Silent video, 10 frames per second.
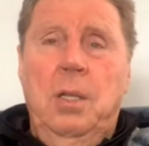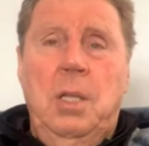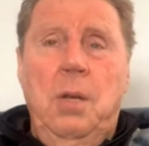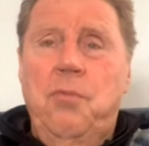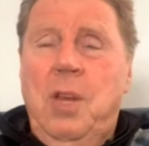I
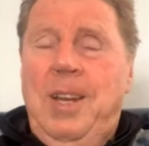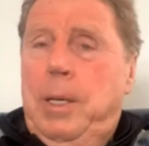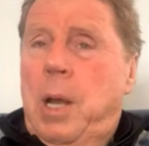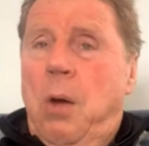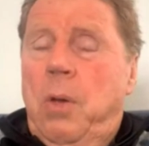didn't
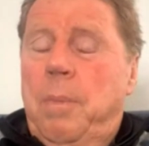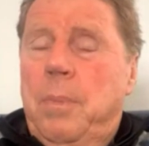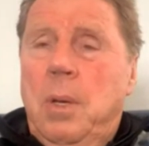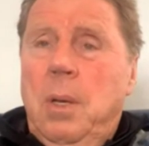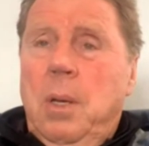really know
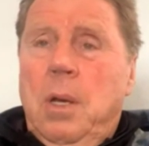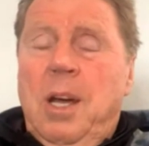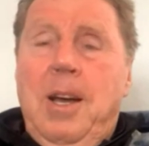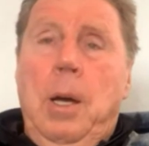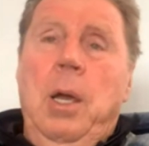him.
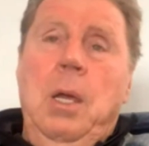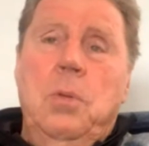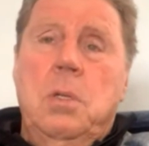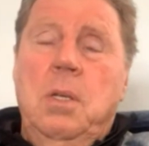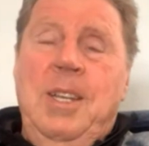
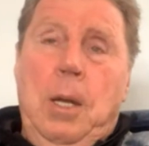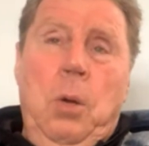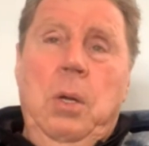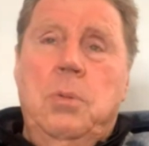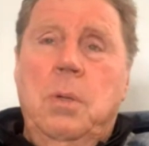He was
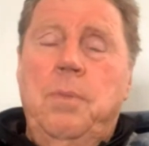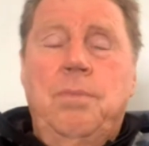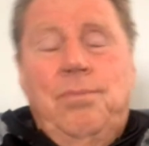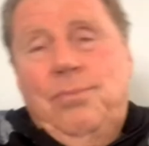a